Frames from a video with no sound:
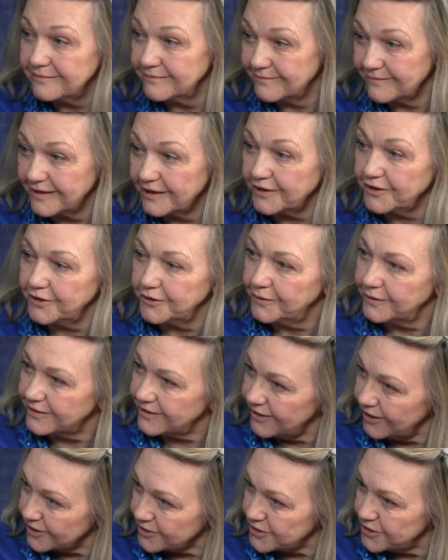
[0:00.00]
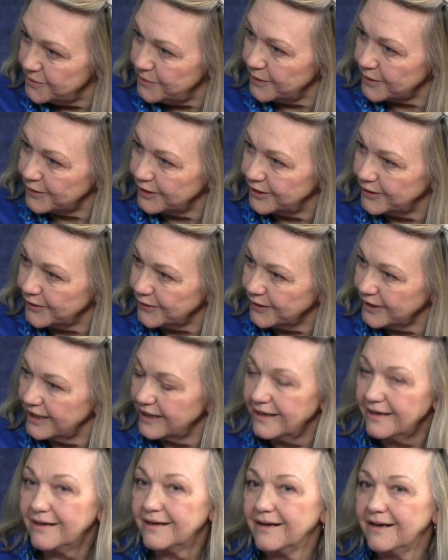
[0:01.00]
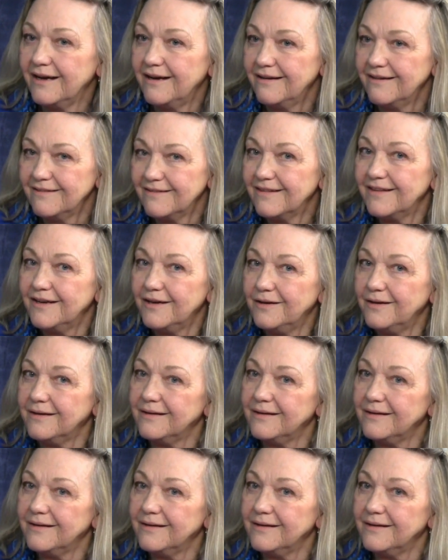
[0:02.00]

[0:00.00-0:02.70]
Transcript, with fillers: yeah, where, where did you meet there. him? Where did you meet him?